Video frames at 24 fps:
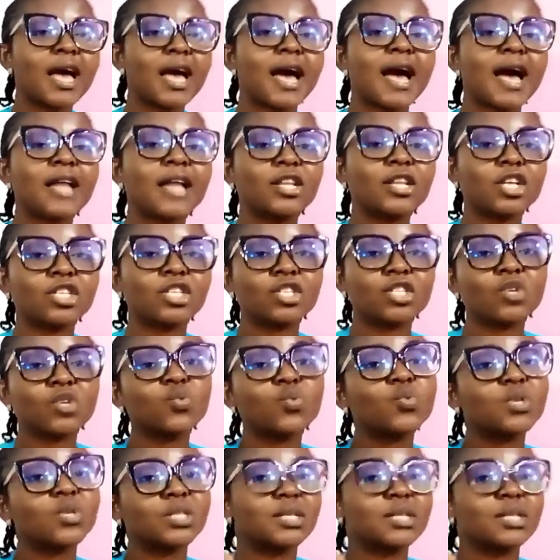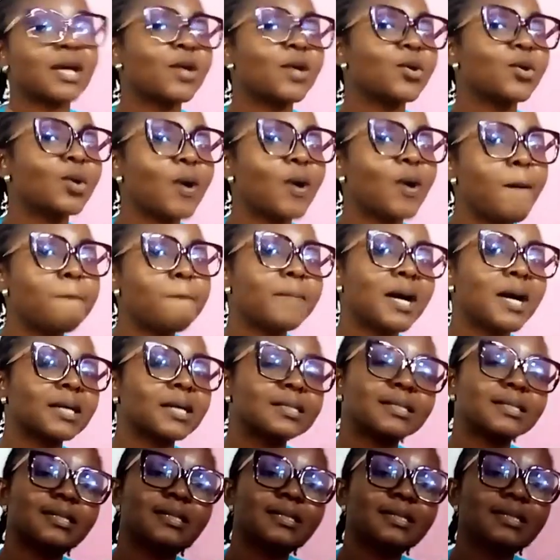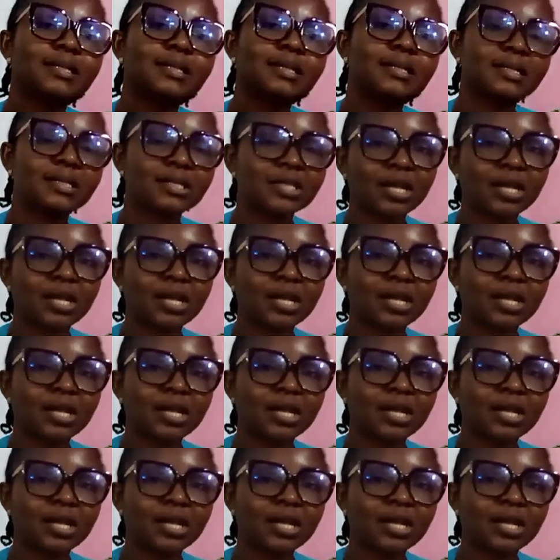and also wish that you come back to this